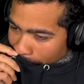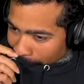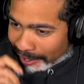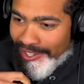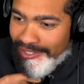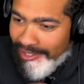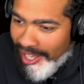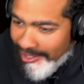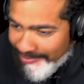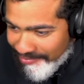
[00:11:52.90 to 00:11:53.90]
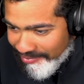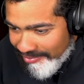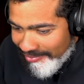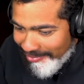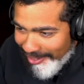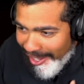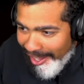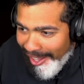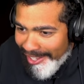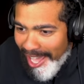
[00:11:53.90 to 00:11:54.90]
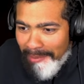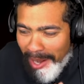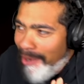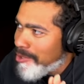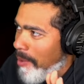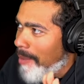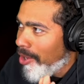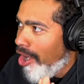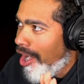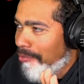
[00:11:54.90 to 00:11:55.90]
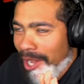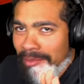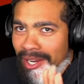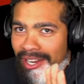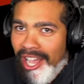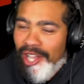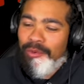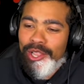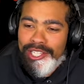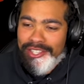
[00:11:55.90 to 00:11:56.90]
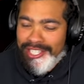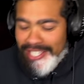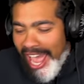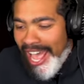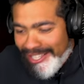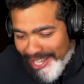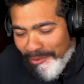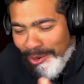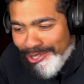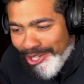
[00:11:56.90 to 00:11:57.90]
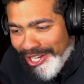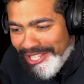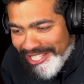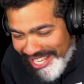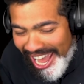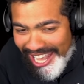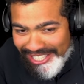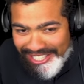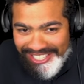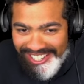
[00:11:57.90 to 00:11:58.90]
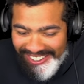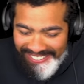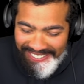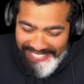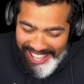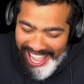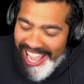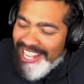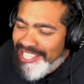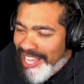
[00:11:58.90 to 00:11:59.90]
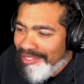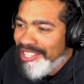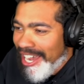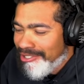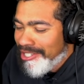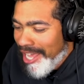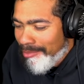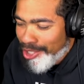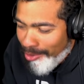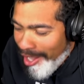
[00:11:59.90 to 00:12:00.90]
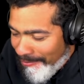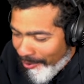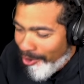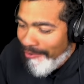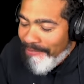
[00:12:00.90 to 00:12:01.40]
that was dumb. Yeah. Yeah, but I was yeah. popping off. Wait a minute now. If we looked at the oh, stats, off, if we was looking at the stats, you're dead, bro. I had seven thousand damage. You had four.